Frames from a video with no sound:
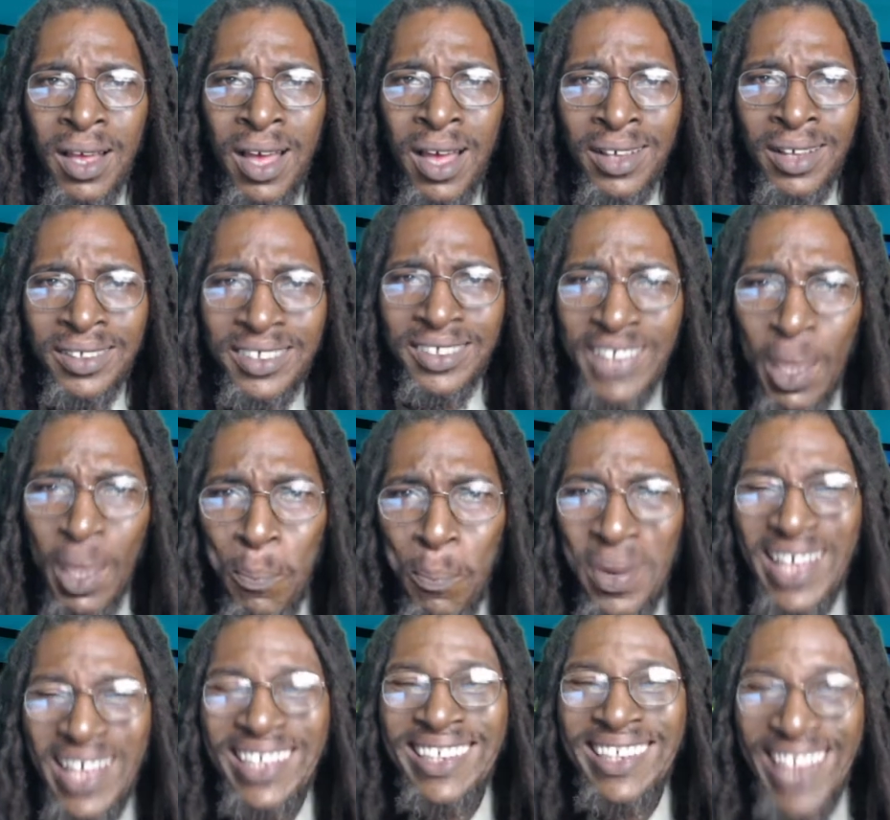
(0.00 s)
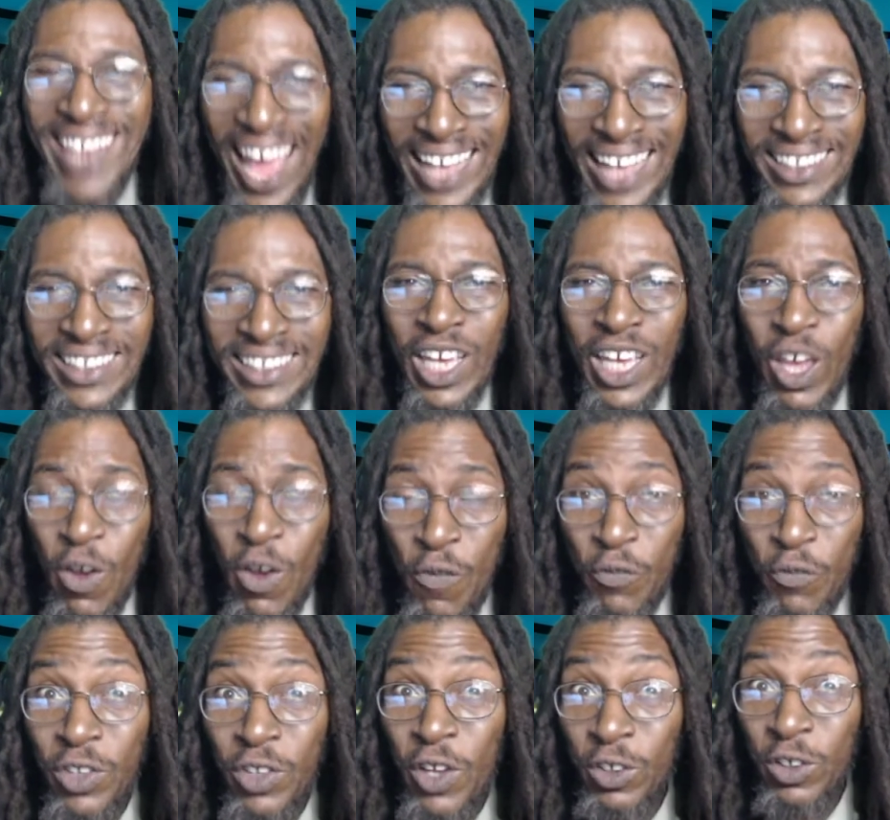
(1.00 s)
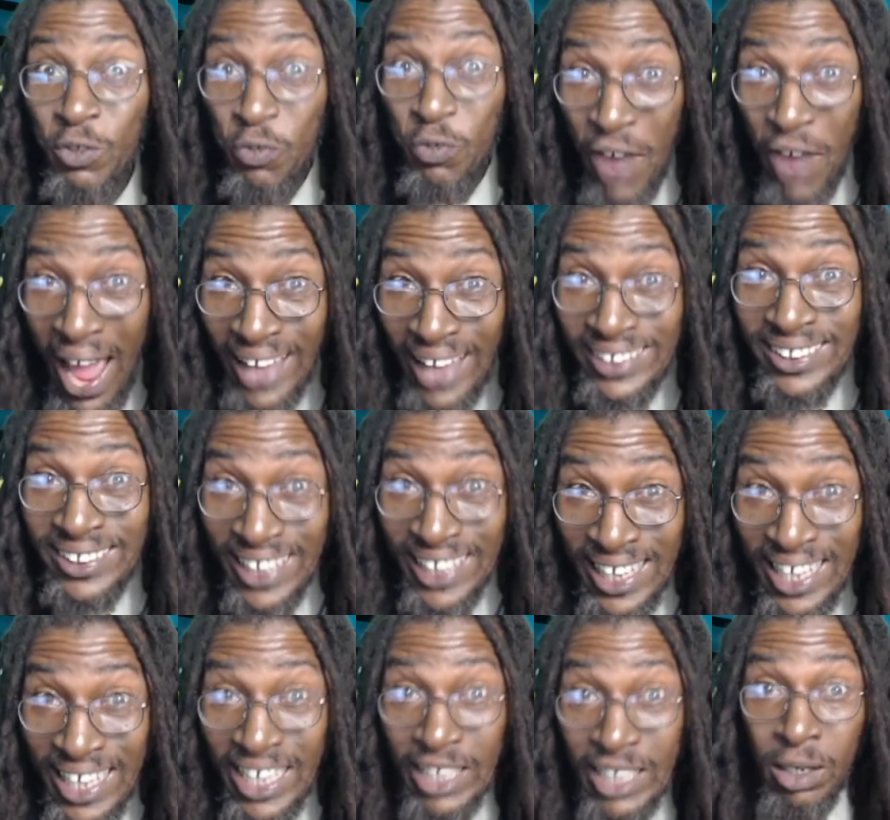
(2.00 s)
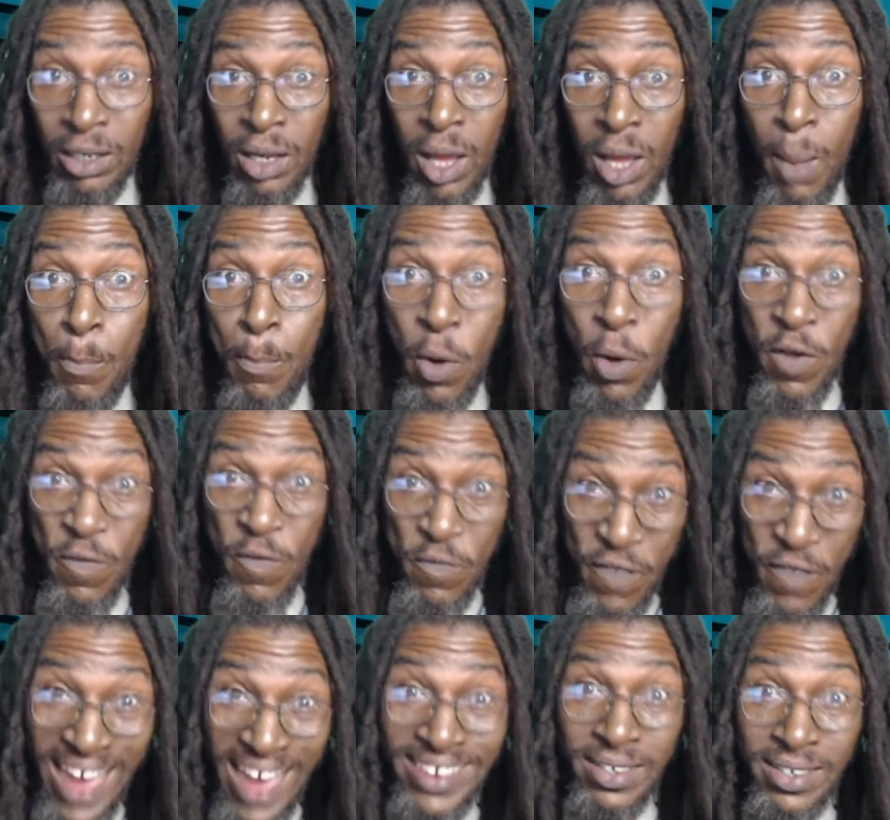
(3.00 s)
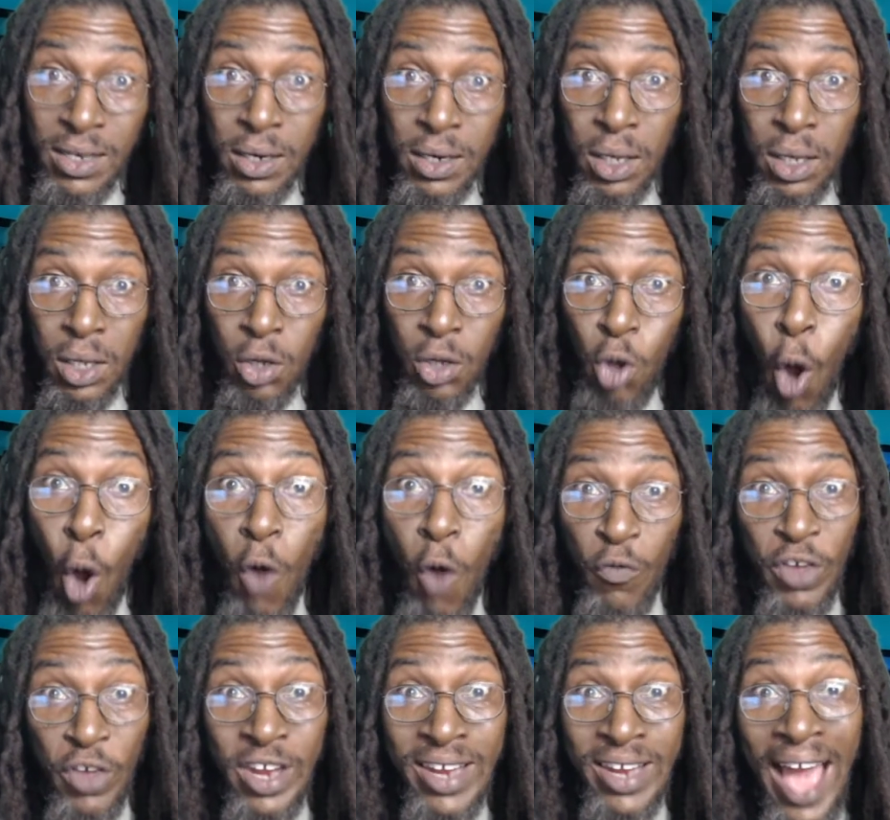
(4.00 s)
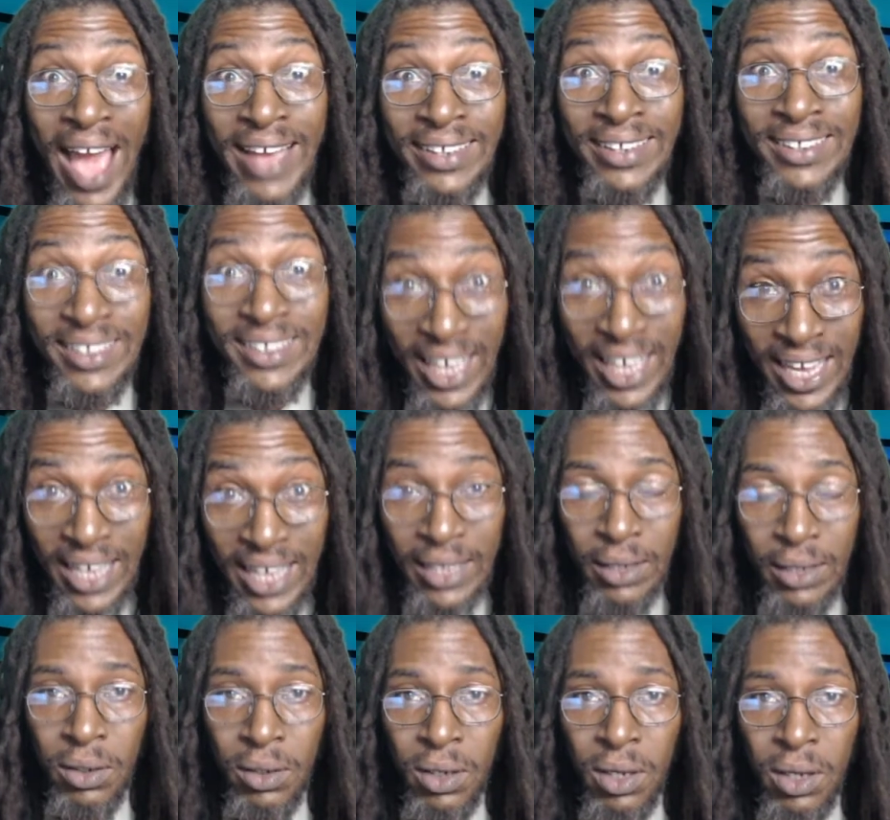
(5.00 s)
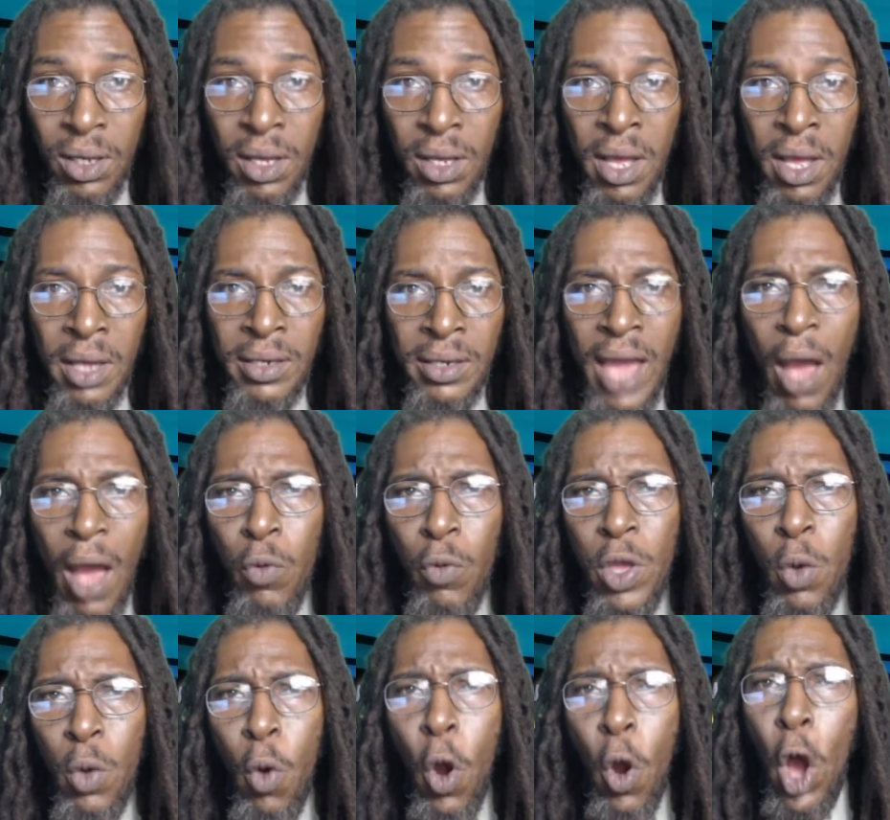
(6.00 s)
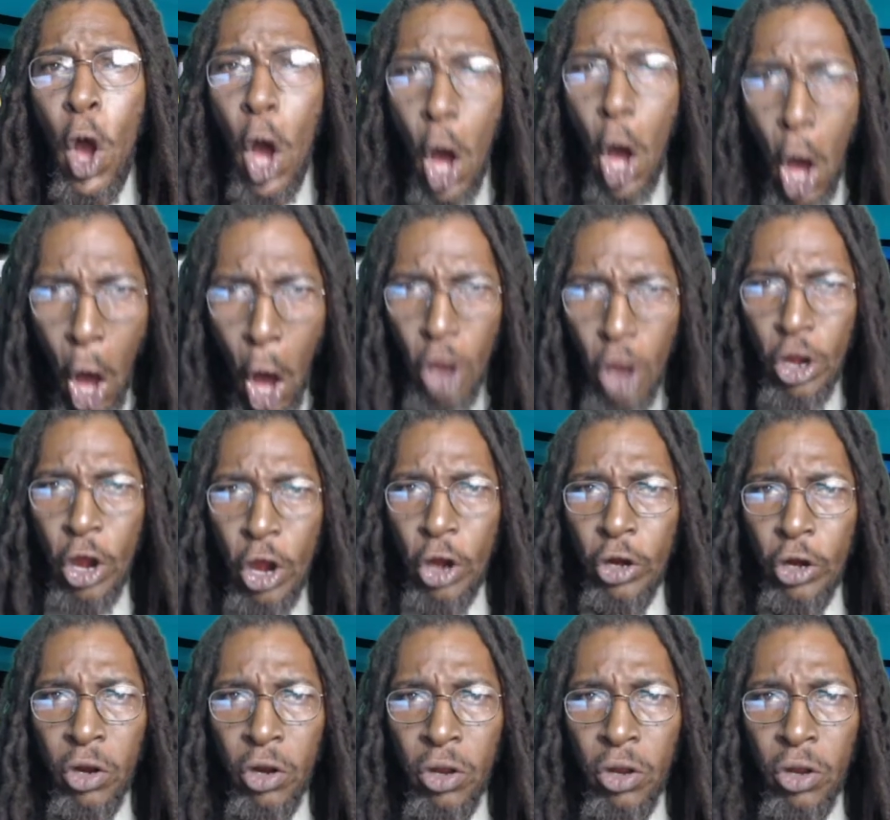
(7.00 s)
Simply test if this vaccine prevent COVID-19 that we were ordered,